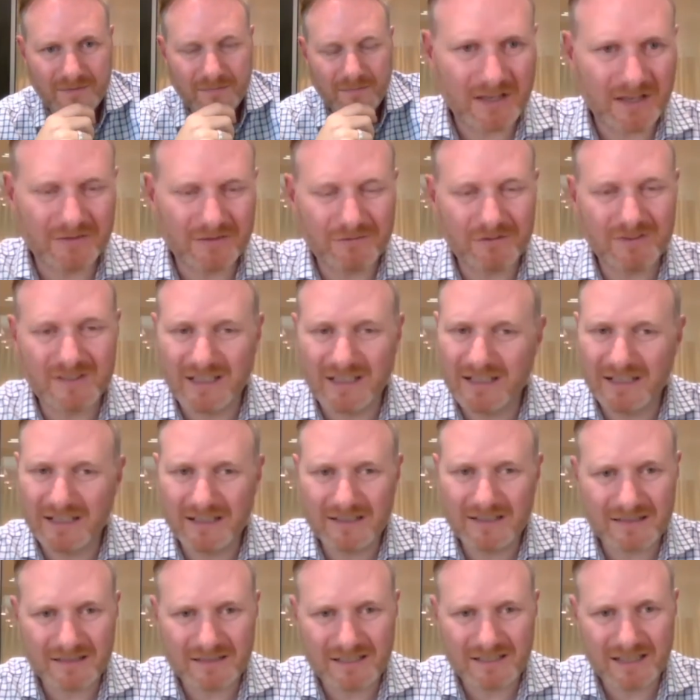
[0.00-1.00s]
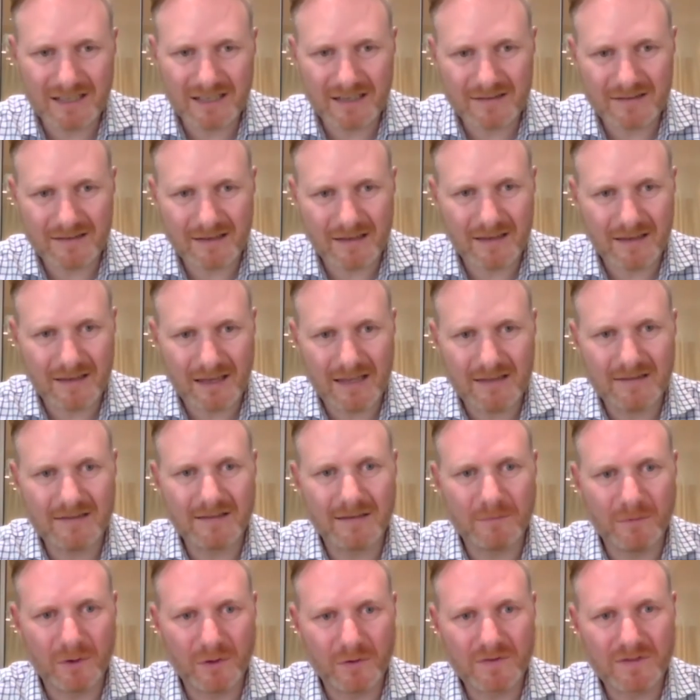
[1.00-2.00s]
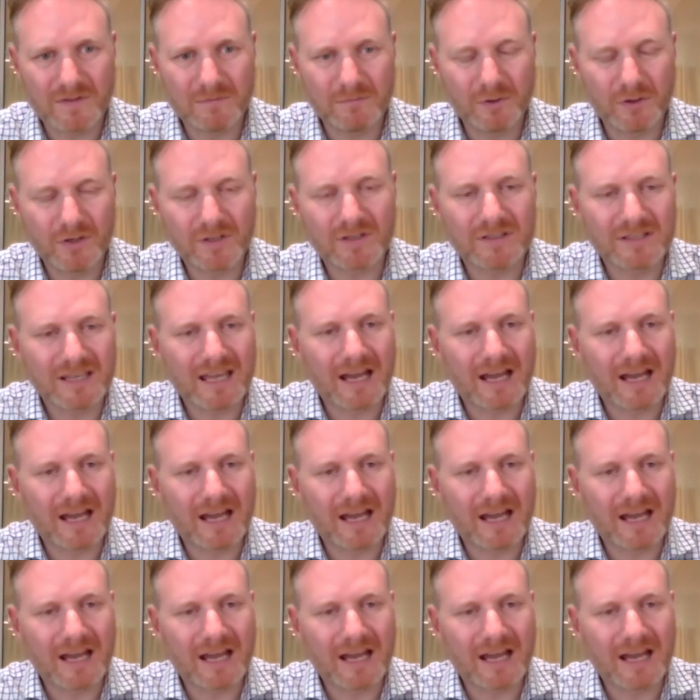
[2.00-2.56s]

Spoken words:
because resilience, I think, is the most important